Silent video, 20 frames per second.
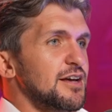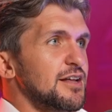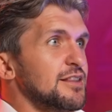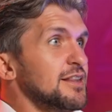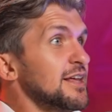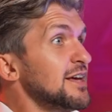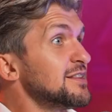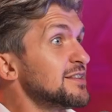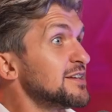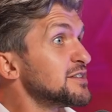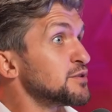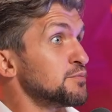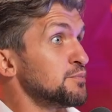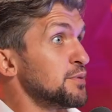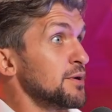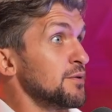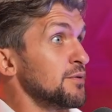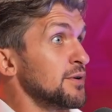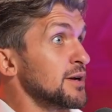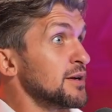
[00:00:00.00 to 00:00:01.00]
They're
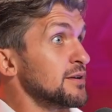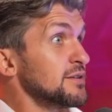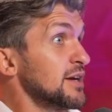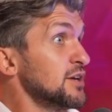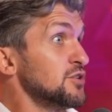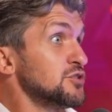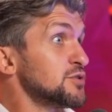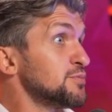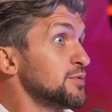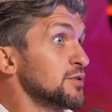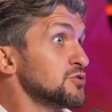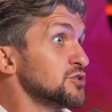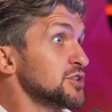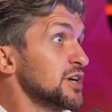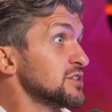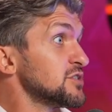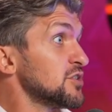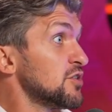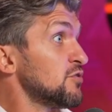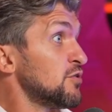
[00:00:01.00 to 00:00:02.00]
disappearing. They used to be on
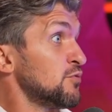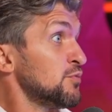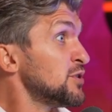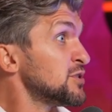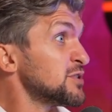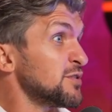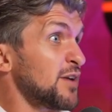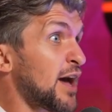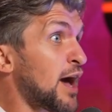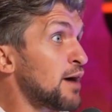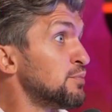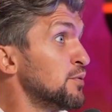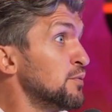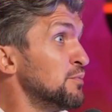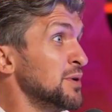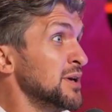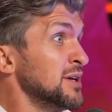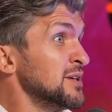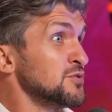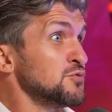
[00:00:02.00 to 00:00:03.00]
Sheikh Zayed. We used to have
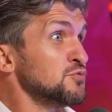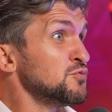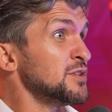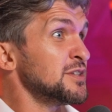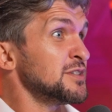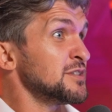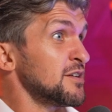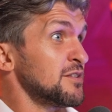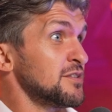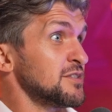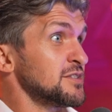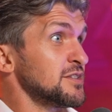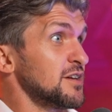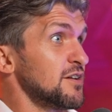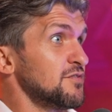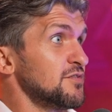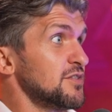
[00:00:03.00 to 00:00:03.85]
Applebee's, all these other stuff.